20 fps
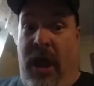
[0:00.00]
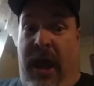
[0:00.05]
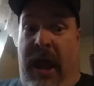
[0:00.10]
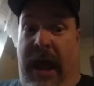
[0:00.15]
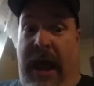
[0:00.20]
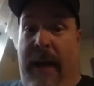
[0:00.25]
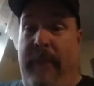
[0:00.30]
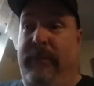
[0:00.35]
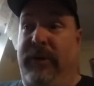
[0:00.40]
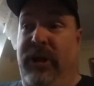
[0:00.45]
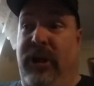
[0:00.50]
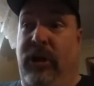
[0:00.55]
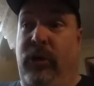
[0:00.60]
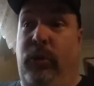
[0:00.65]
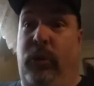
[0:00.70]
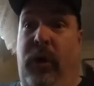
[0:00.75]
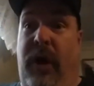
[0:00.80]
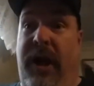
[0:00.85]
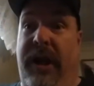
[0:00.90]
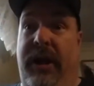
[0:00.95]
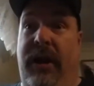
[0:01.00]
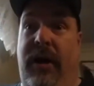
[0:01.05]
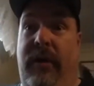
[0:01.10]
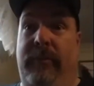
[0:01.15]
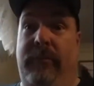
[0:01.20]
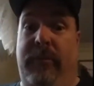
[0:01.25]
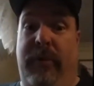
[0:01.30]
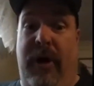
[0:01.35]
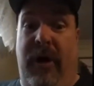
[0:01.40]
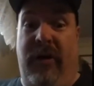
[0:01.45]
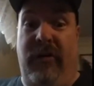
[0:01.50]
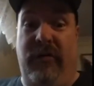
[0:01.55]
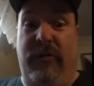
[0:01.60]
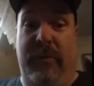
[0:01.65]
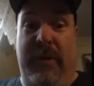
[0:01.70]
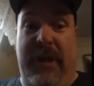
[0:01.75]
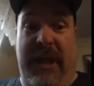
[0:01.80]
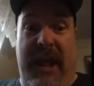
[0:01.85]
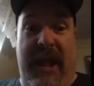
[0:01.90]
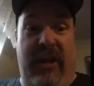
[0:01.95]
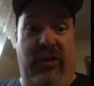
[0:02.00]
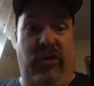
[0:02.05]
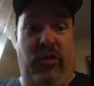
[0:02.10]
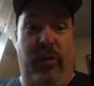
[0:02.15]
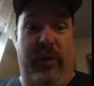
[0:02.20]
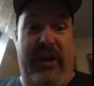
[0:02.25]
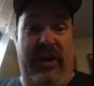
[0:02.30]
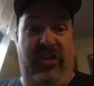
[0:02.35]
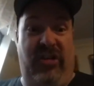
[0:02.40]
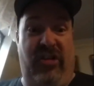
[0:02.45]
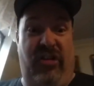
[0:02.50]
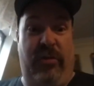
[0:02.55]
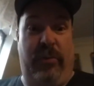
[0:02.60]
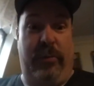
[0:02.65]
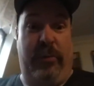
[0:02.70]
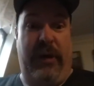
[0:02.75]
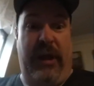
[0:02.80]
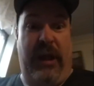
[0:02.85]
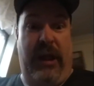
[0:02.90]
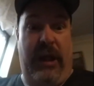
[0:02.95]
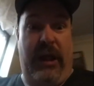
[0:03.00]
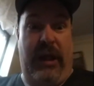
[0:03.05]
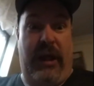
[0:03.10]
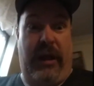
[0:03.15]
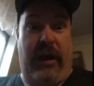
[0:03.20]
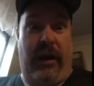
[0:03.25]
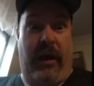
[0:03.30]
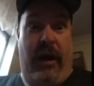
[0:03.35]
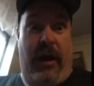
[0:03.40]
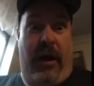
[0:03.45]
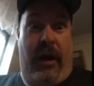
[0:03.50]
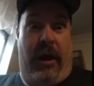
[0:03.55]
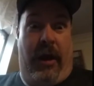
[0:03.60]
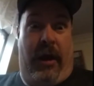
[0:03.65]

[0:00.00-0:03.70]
happening right above me as we speak.